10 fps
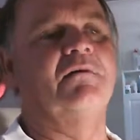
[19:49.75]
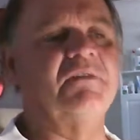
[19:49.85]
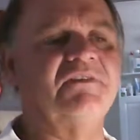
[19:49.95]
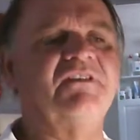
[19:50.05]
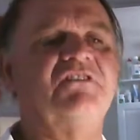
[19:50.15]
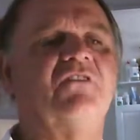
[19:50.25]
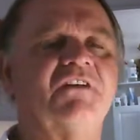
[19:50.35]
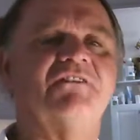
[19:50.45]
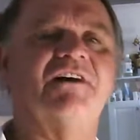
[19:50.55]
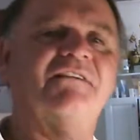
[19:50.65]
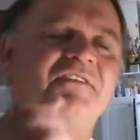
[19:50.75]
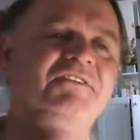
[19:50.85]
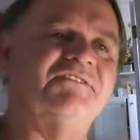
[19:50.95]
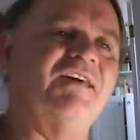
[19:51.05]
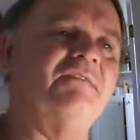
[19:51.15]
But then you also have a
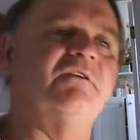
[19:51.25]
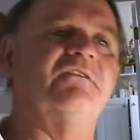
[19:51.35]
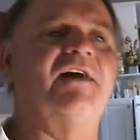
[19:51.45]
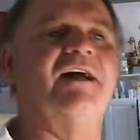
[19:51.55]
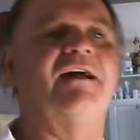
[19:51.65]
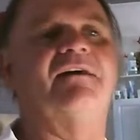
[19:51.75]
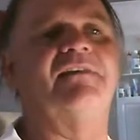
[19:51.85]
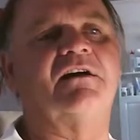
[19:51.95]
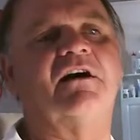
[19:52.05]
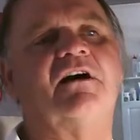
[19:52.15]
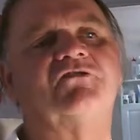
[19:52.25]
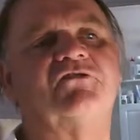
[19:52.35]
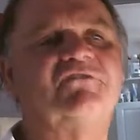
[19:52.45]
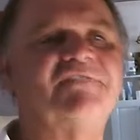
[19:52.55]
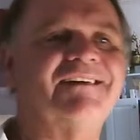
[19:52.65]
statement of that guy that
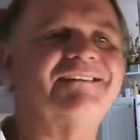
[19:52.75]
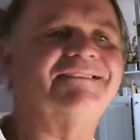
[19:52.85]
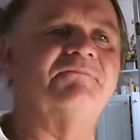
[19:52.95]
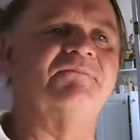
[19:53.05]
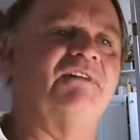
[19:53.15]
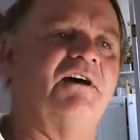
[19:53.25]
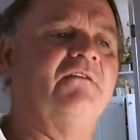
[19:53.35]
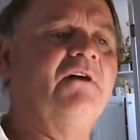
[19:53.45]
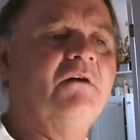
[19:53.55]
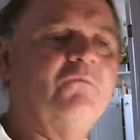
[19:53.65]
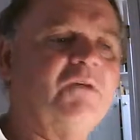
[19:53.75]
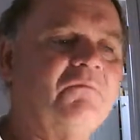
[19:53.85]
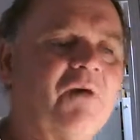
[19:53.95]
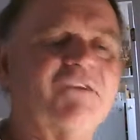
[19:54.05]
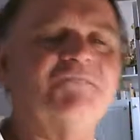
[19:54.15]
contradicts himself when he
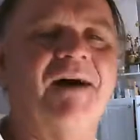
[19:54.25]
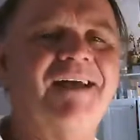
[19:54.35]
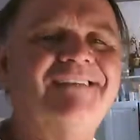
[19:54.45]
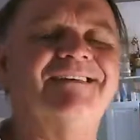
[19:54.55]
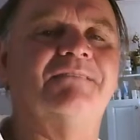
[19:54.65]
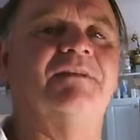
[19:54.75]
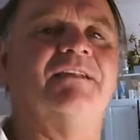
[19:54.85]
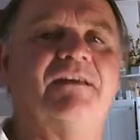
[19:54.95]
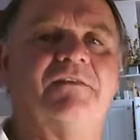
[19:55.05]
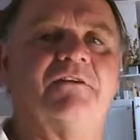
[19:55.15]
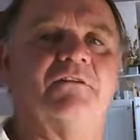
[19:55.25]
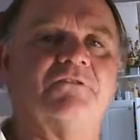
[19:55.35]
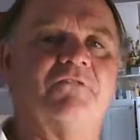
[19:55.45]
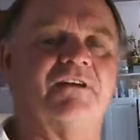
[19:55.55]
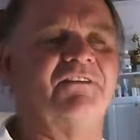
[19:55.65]
walks by Timmy laying there on the
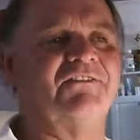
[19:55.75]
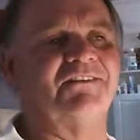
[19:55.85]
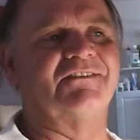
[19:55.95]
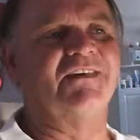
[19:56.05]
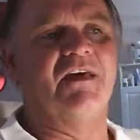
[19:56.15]
ground and says,